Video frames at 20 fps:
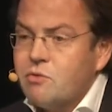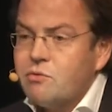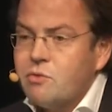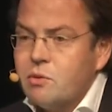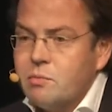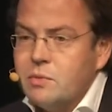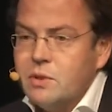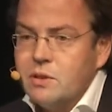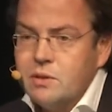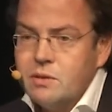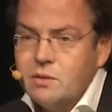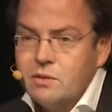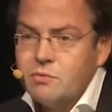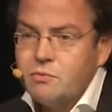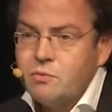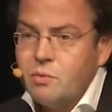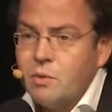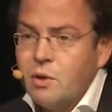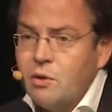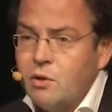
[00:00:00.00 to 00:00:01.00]
from
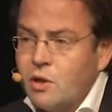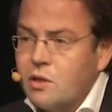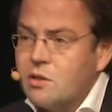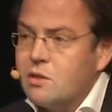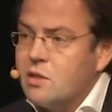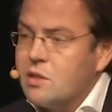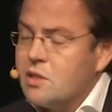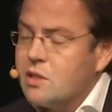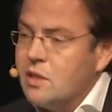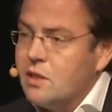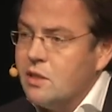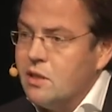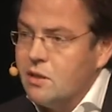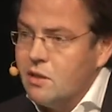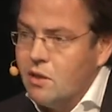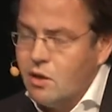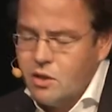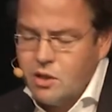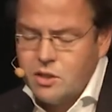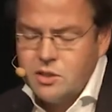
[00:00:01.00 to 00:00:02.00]
the doctors and
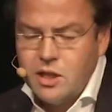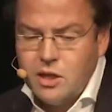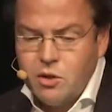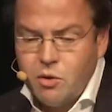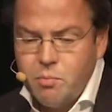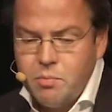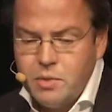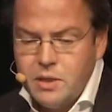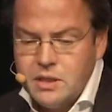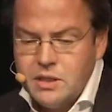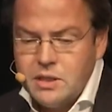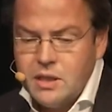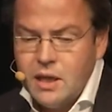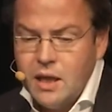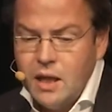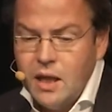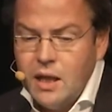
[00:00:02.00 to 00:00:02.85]
the other therapists.